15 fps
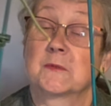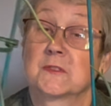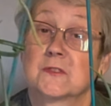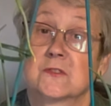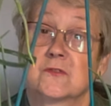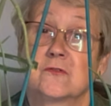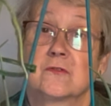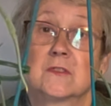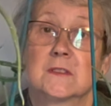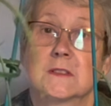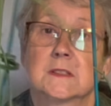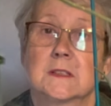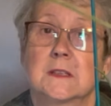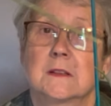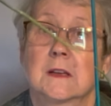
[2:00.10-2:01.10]
because, as you can
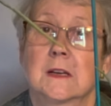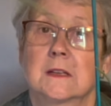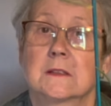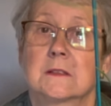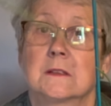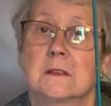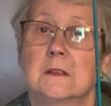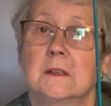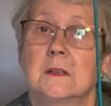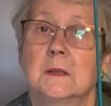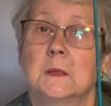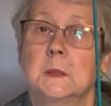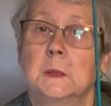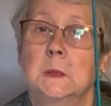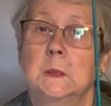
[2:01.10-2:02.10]
see, that
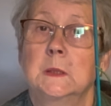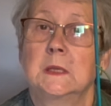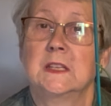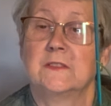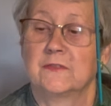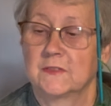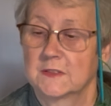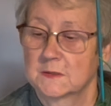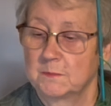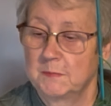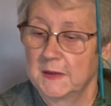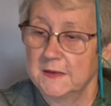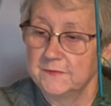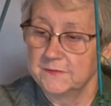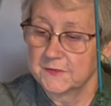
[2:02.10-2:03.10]
leaf is
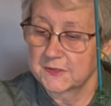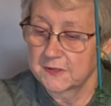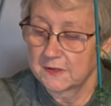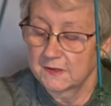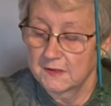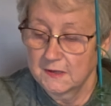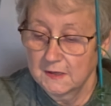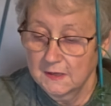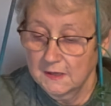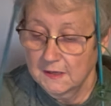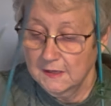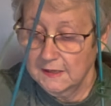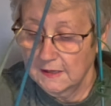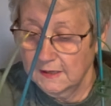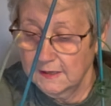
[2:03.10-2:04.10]
bent.
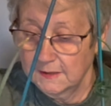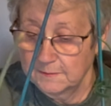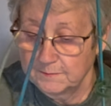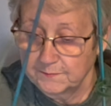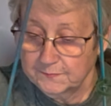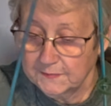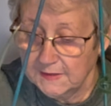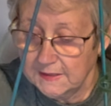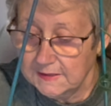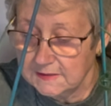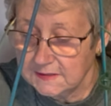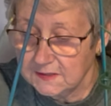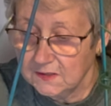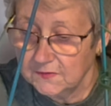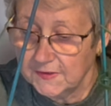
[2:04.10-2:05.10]

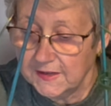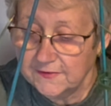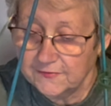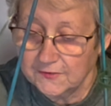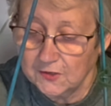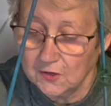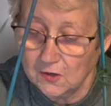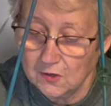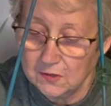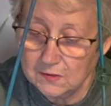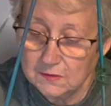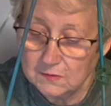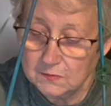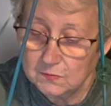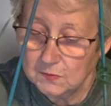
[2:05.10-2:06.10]
They've got
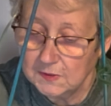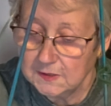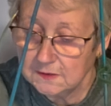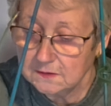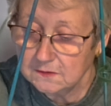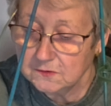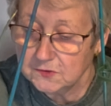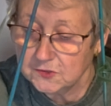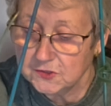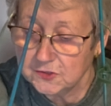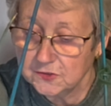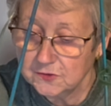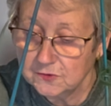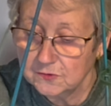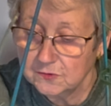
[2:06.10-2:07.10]
1,
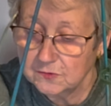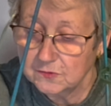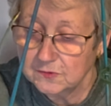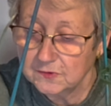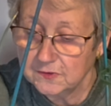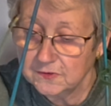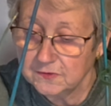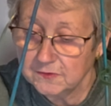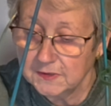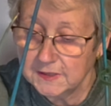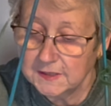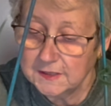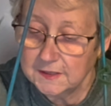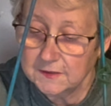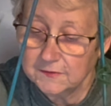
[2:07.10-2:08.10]
2,
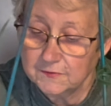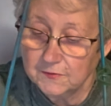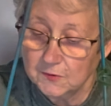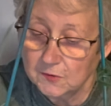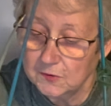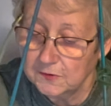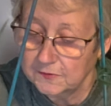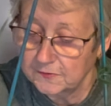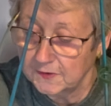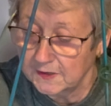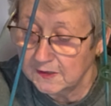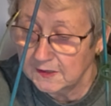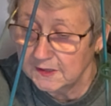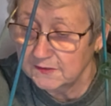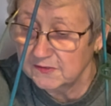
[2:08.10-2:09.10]
3, 4,
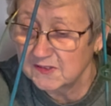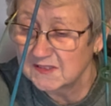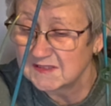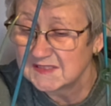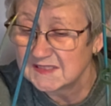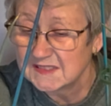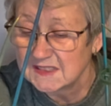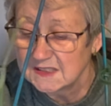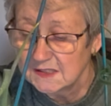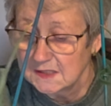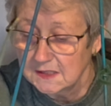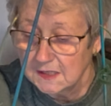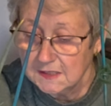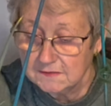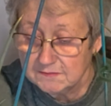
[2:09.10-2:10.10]
5,
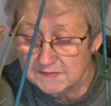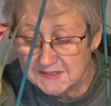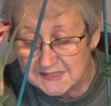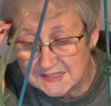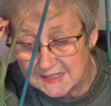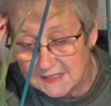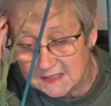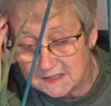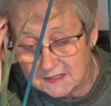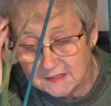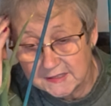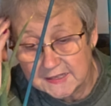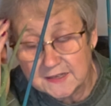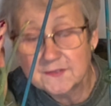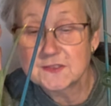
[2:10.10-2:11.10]
6
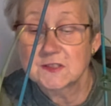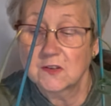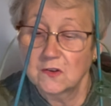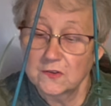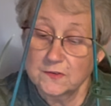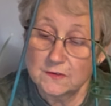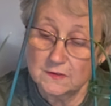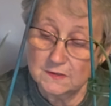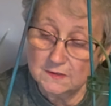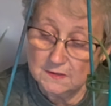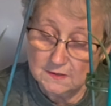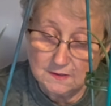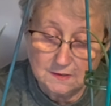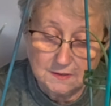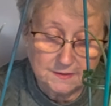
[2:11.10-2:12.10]
leaves on
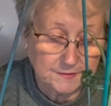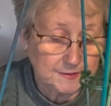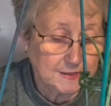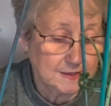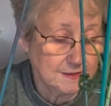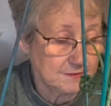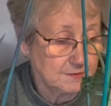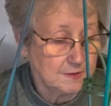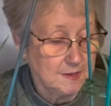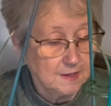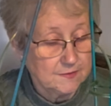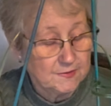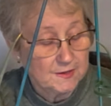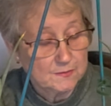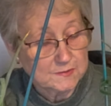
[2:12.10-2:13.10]
now.
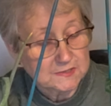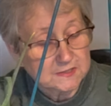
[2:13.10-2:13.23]
They were